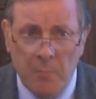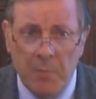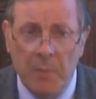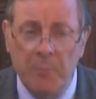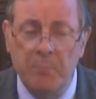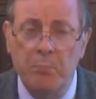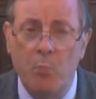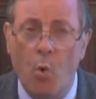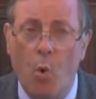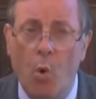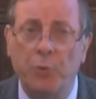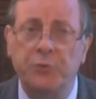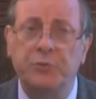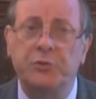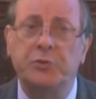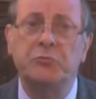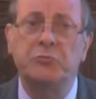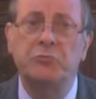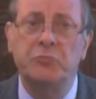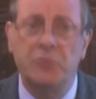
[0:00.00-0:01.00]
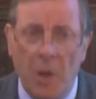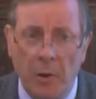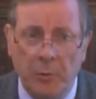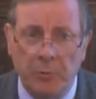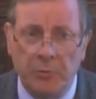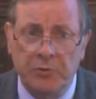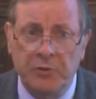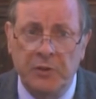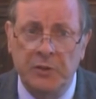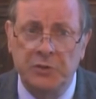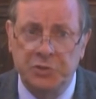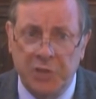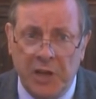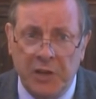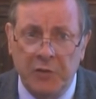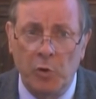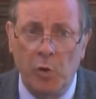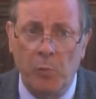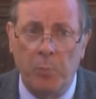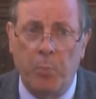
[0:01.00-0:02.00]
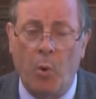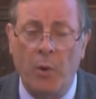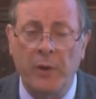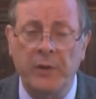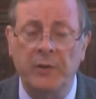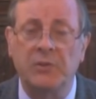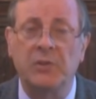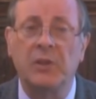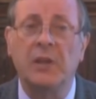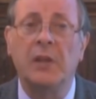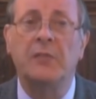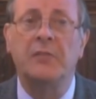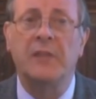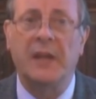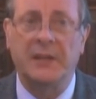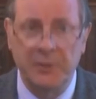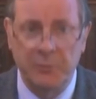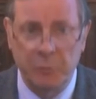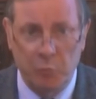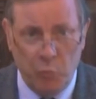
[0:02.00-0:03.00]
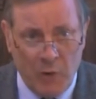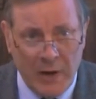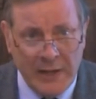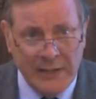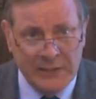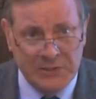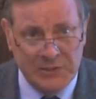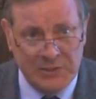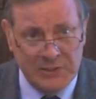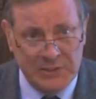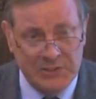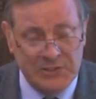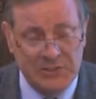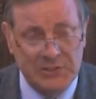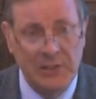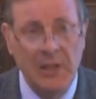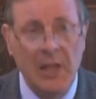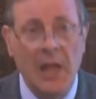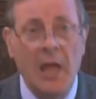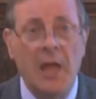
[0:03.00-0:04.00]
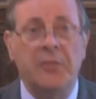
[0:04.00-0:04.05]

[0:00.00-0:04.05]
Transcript: but more to note the general point that it raises.